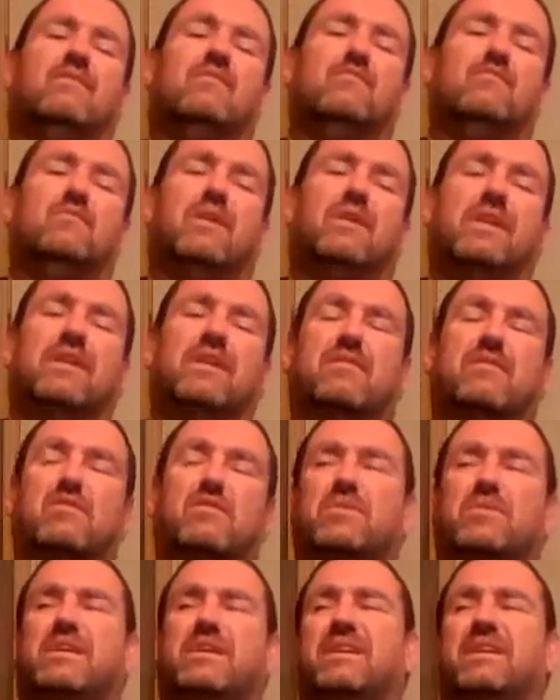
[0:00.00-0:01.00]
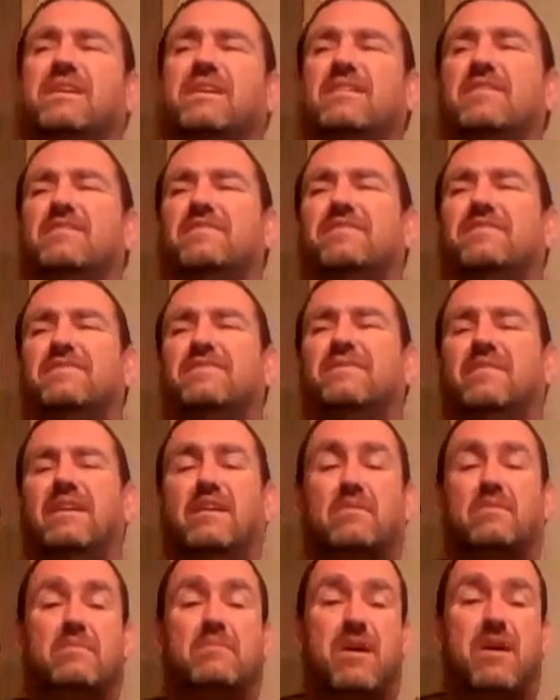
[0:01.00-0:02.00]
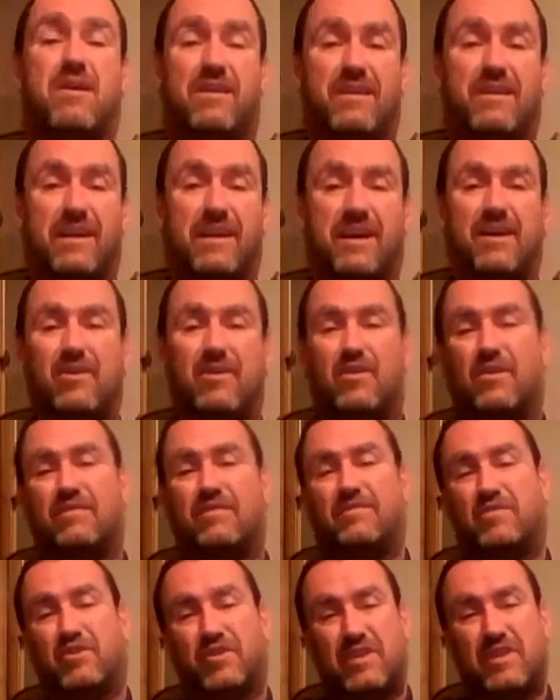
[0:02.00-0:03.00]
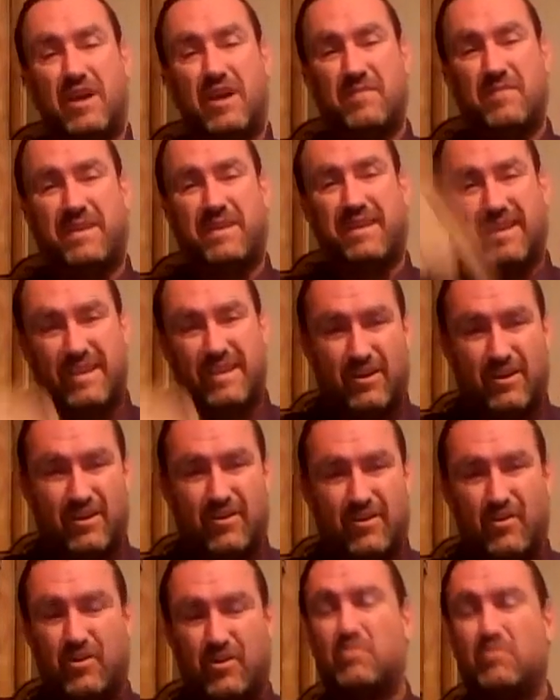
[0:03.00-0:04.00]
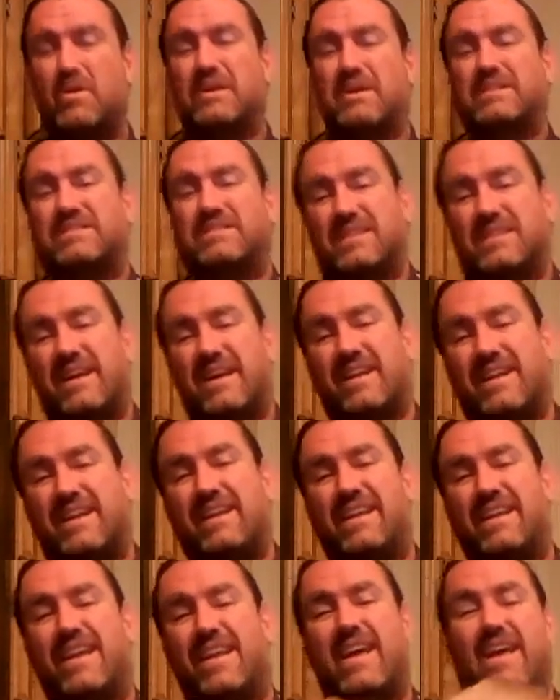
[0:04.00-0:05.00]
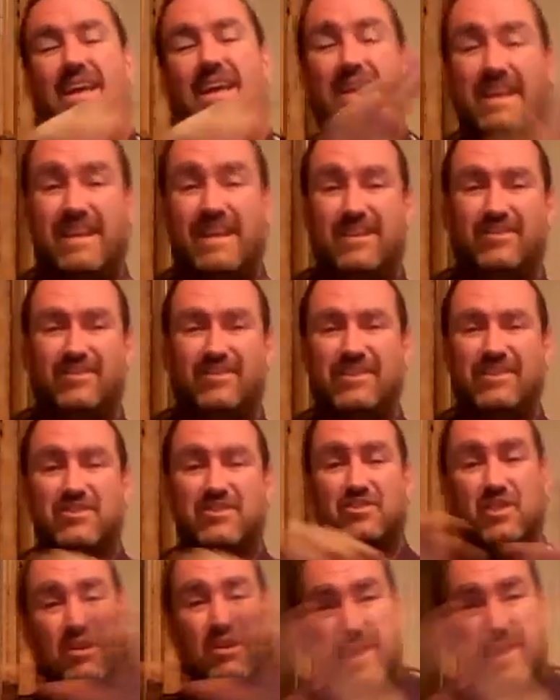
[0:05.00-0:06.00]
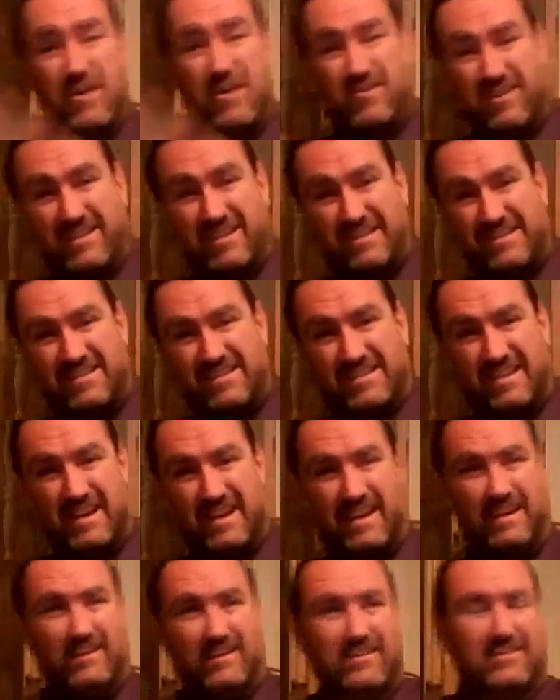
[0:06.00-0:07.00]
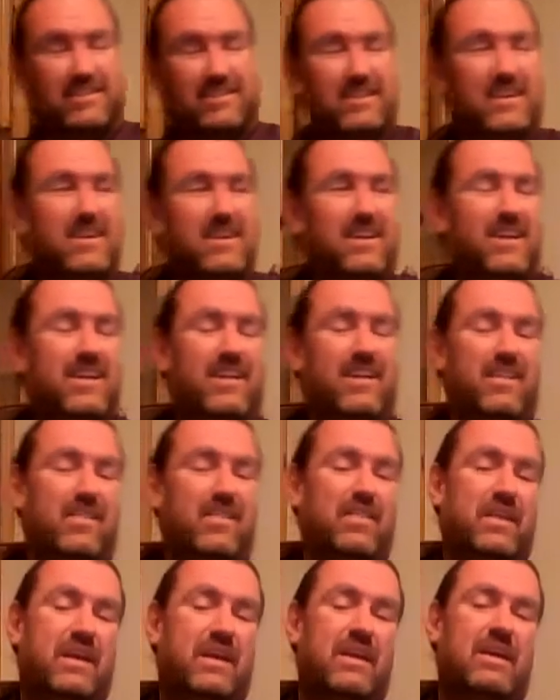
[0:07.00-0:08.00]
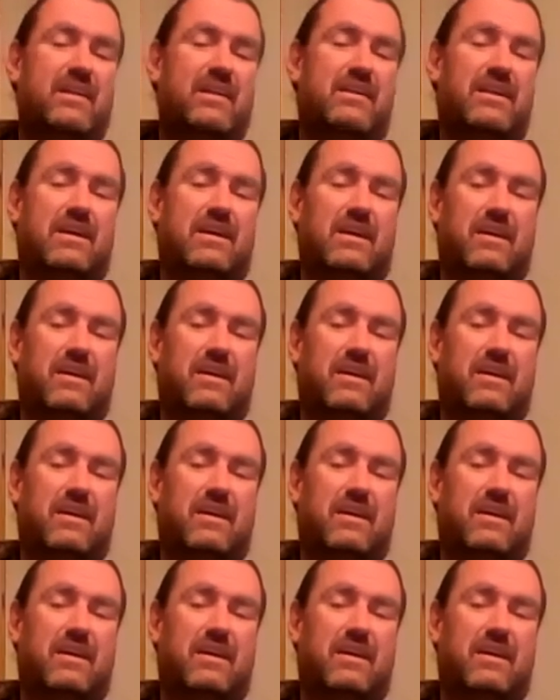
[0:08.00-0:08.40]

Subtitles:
whatever. We live in America, or if you're coming here or you want to study English American style, then